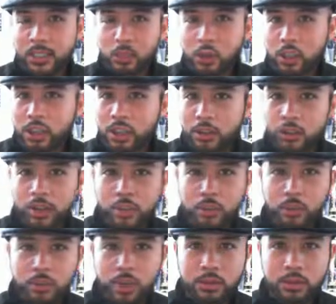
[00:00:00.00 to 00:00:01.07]
Some will close,
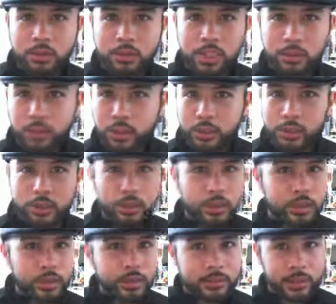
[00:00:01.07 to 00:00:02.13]
some won't. Some you
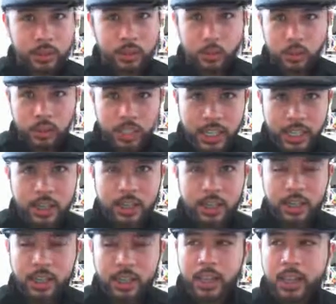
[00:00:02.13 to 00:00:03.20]
lose, some will
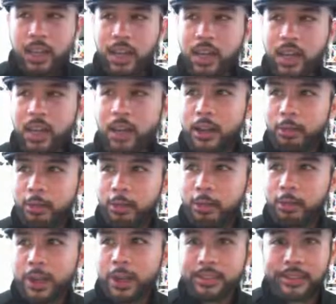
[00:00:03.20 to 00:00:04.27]
stick.
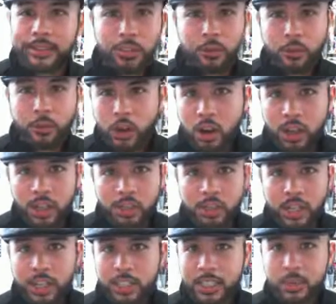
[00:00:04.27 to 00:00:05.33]
But that's 4
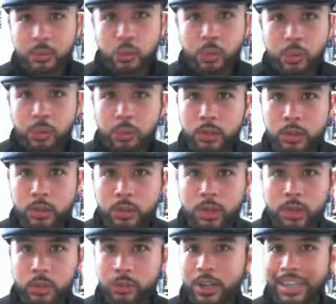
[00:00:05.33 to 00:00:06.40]
contracts that most people
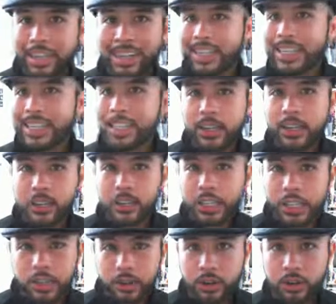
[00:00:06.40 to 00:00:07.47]
don't even bring in an entire
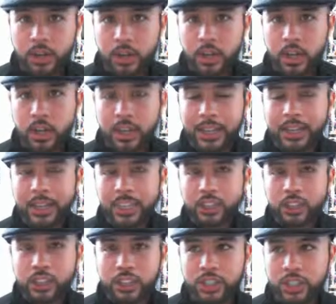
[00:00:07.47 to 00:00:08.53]
year. And
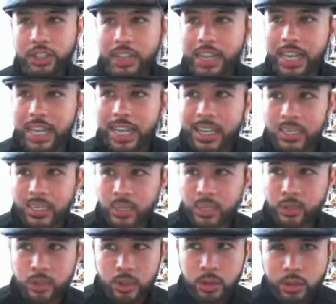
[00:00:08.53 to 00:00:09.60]
that's just in the
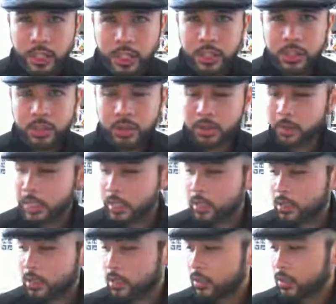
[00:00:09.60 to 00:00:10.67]
last 2 weeks, 3
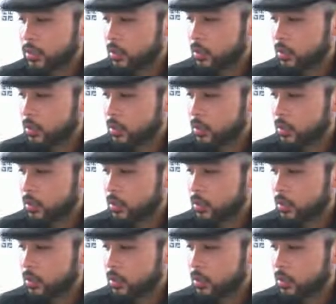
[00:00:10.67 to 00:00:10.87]
weeks.